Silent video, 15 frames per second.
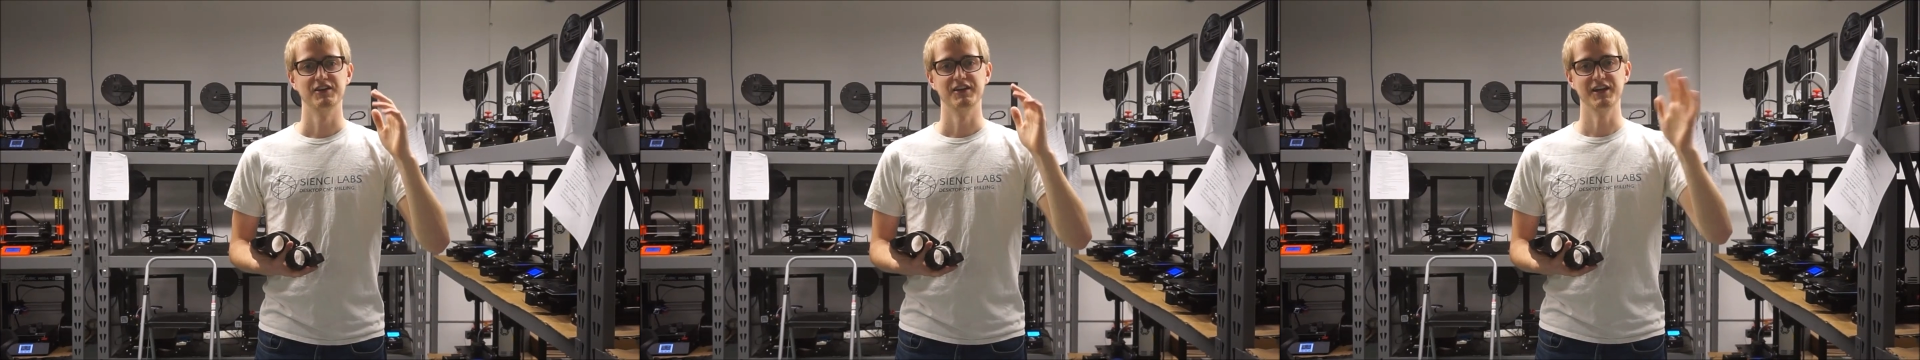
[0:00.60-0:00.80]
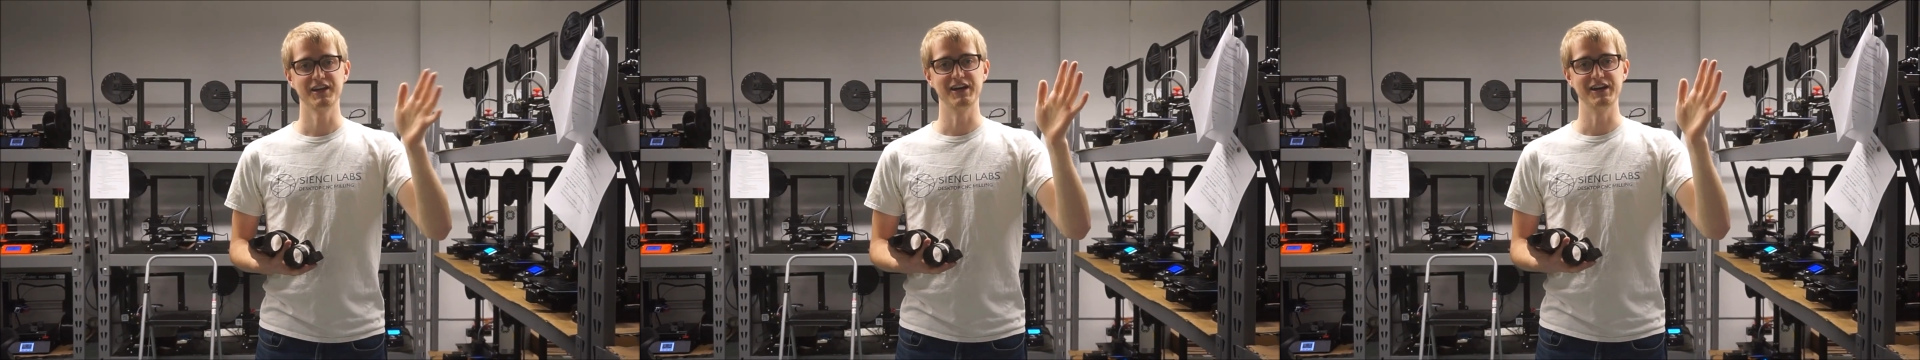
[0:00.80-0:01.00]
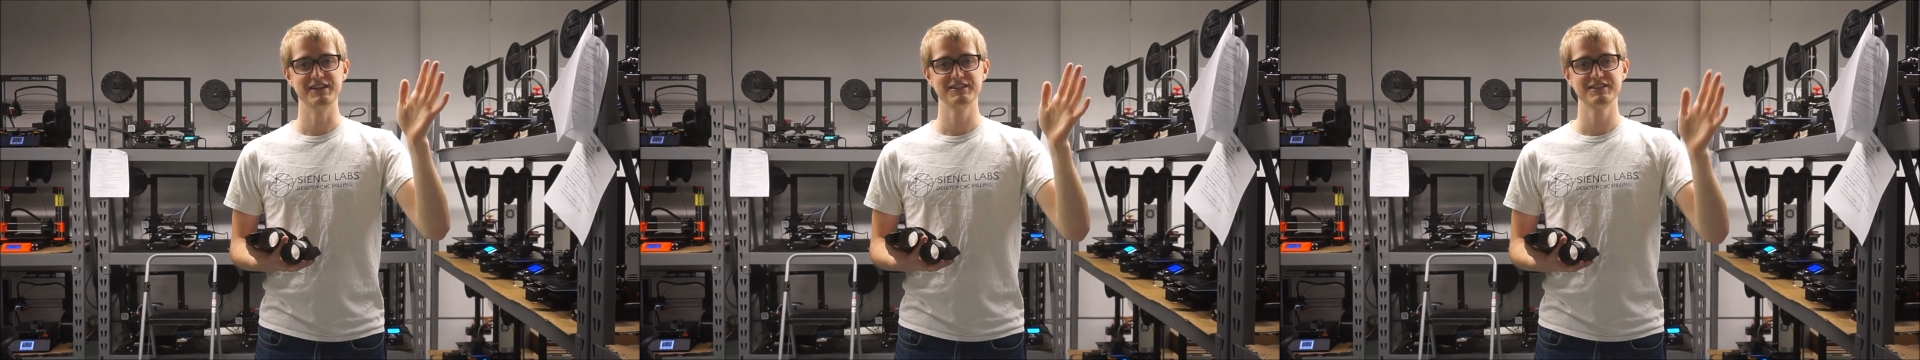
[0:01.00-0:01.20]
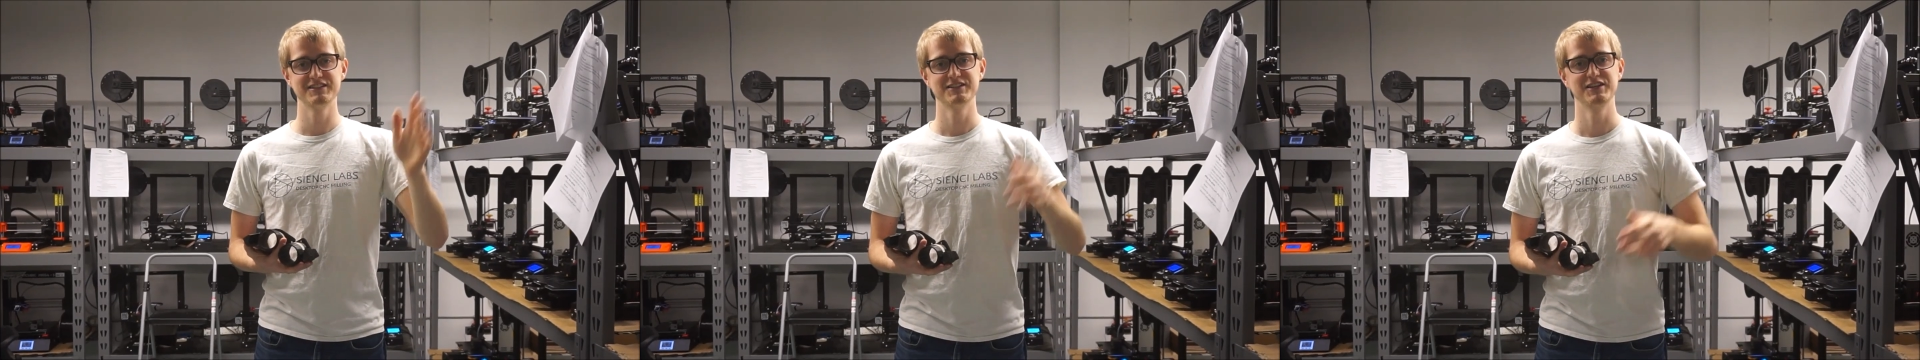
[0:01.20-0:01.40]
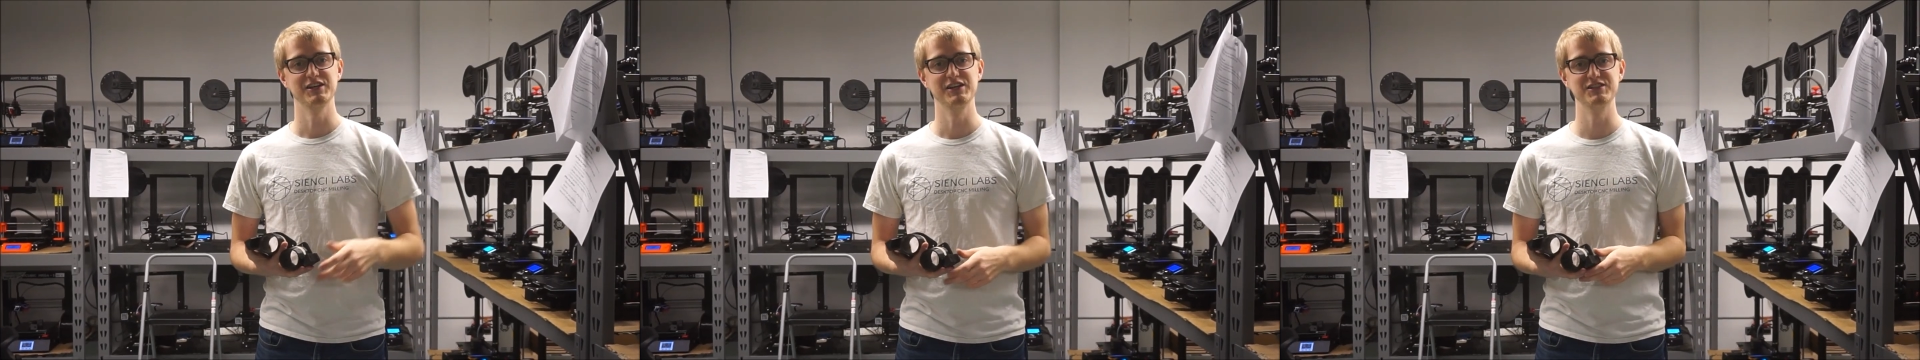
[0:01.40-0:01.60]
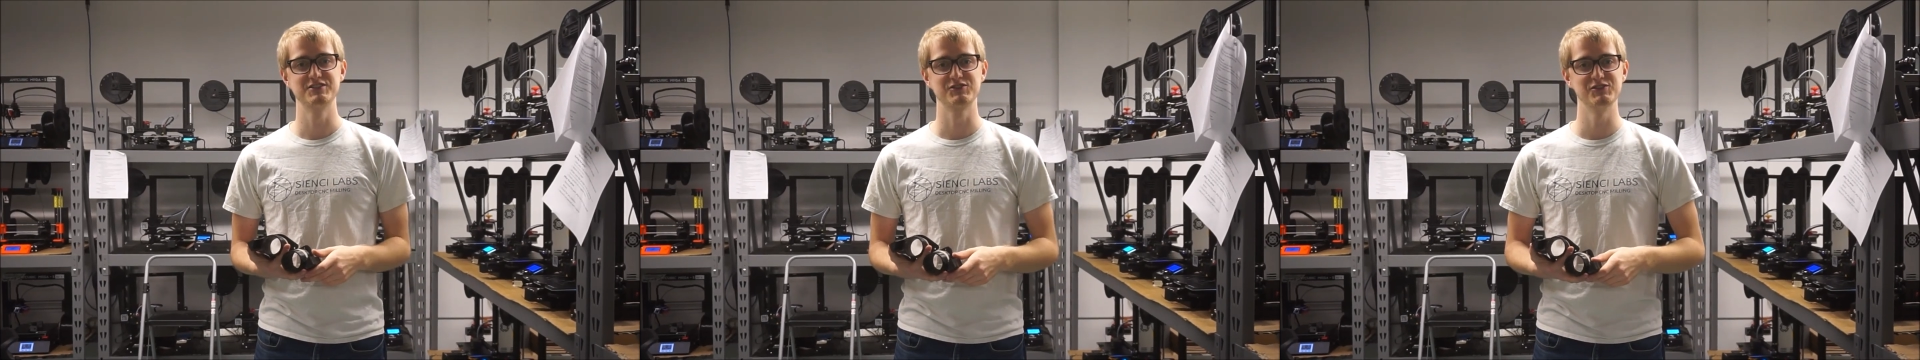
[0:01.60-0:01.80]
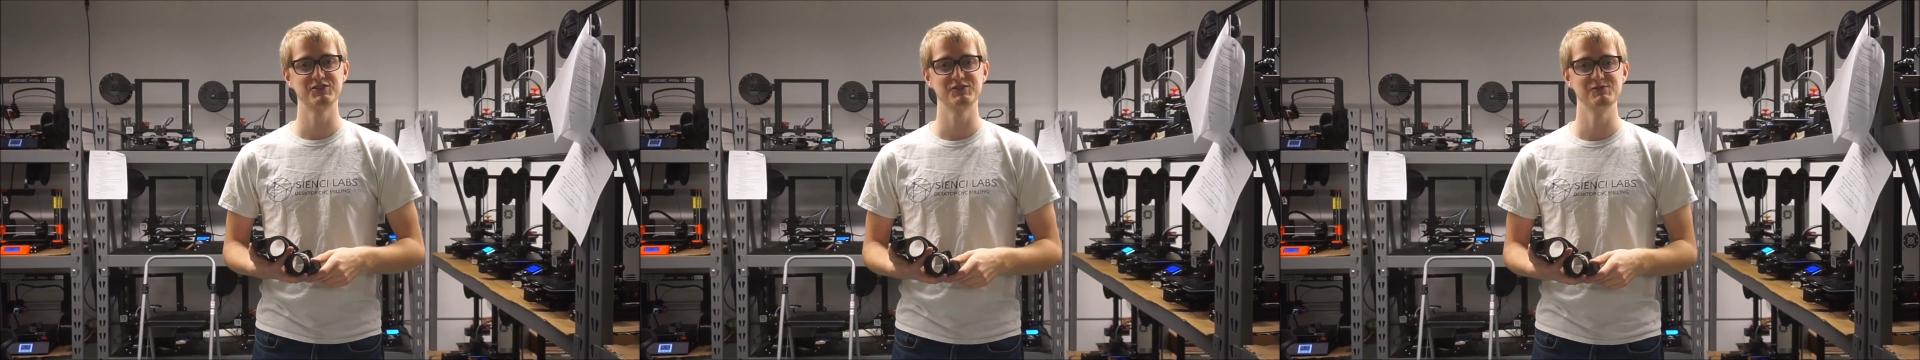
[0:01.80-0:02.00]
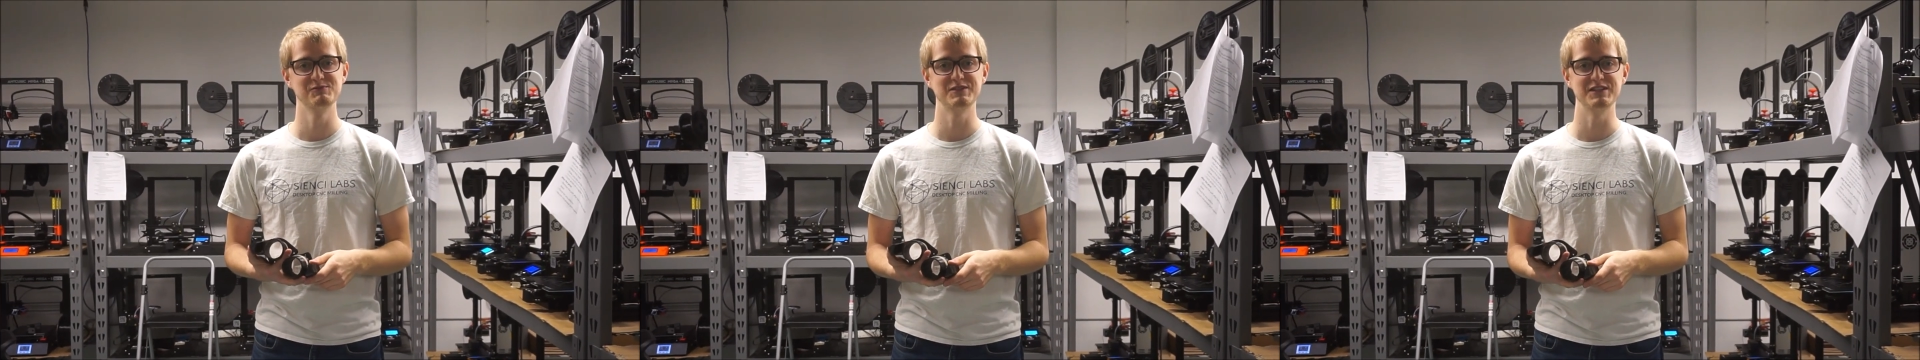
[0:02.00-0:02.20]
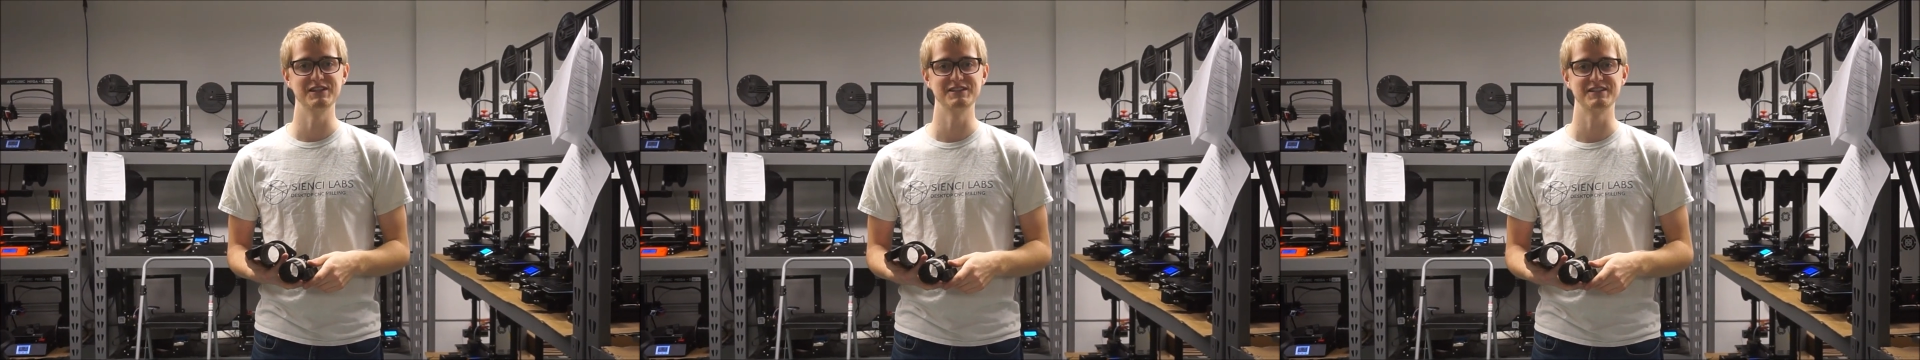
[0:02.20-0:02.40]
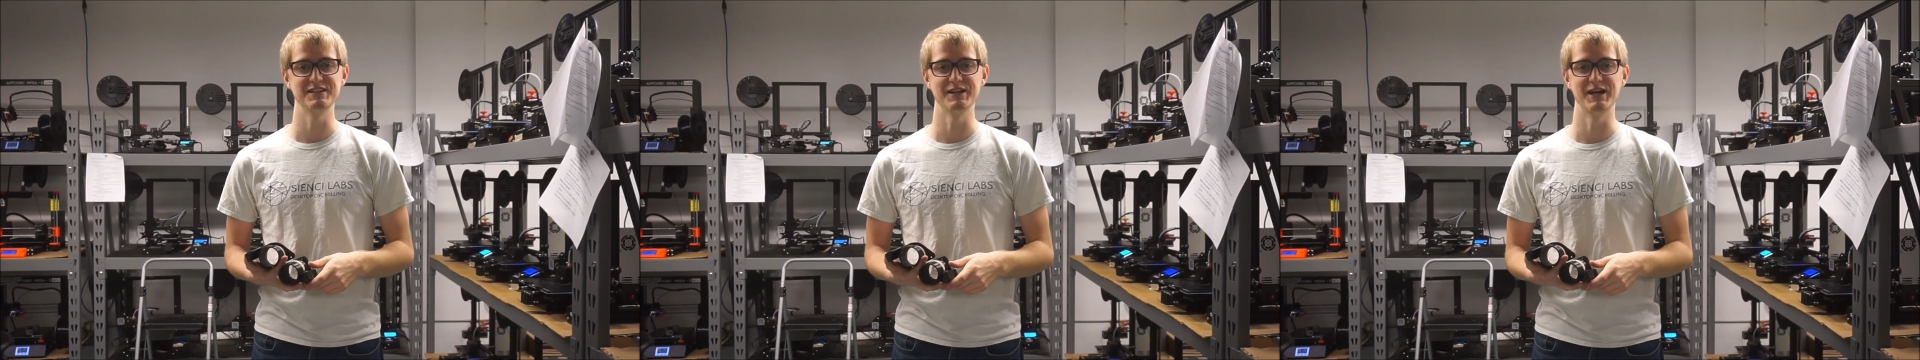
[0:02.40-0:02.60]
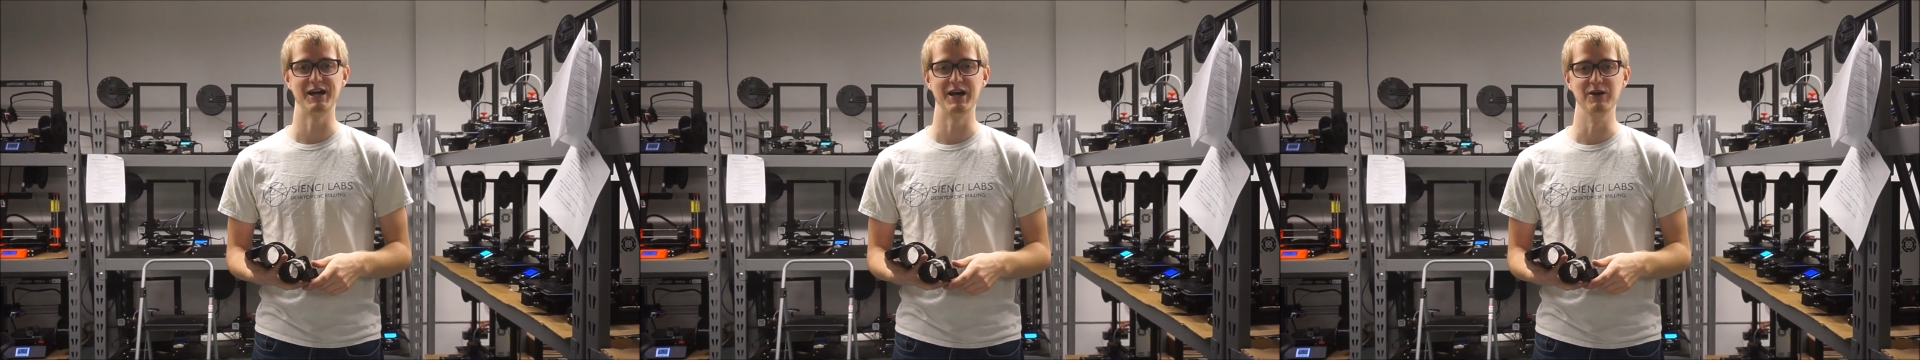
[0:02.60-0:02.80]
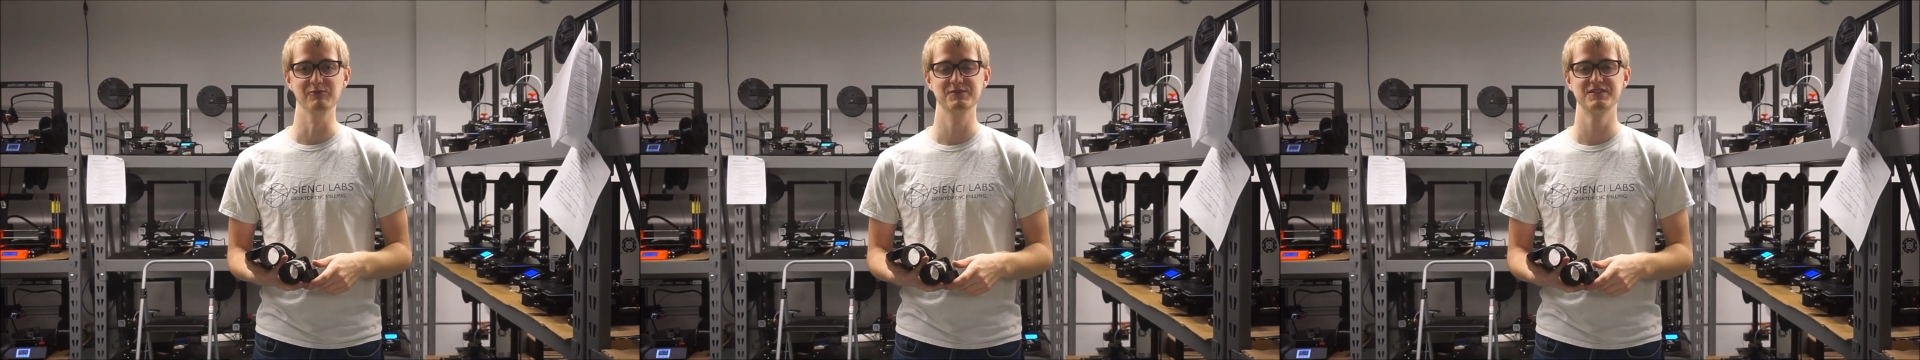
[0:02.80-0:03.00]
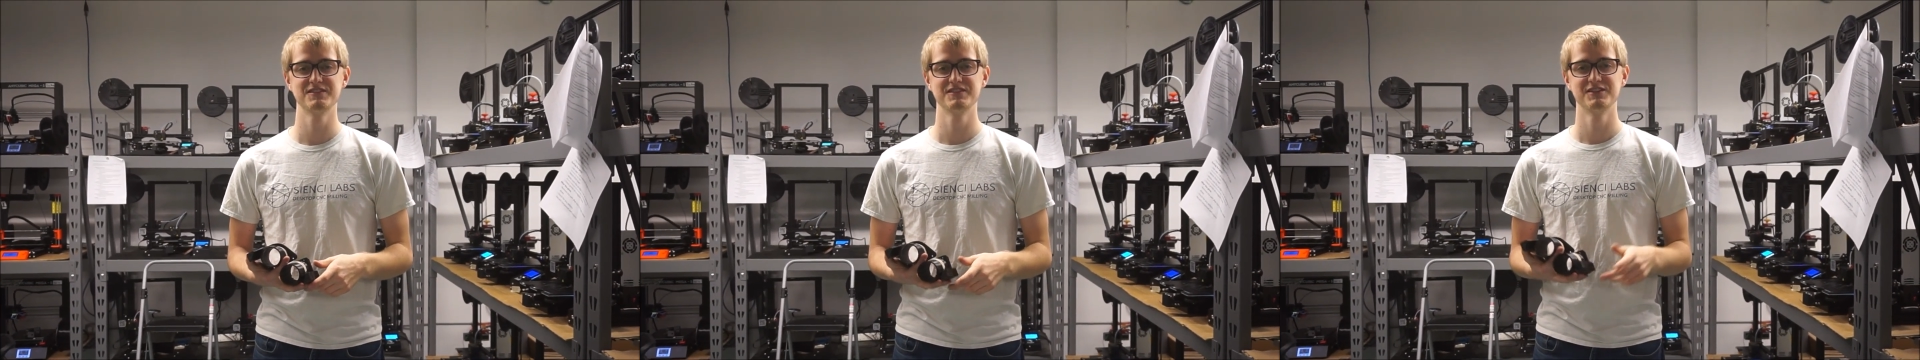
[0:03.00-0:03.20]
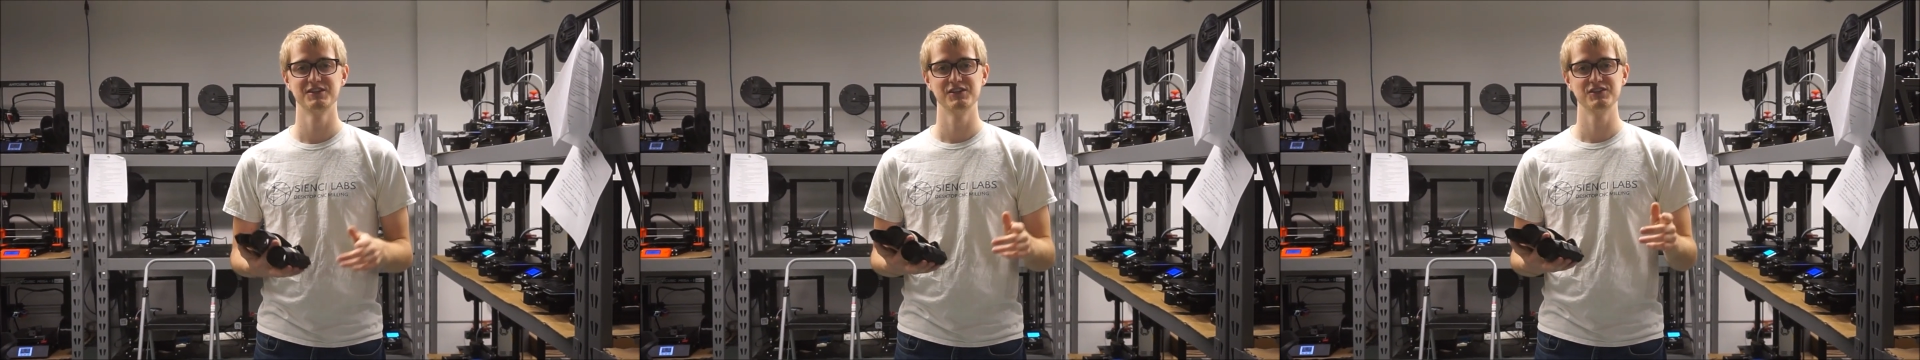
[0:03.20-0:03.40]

Hey guys, it's Chris from Sienci Labs.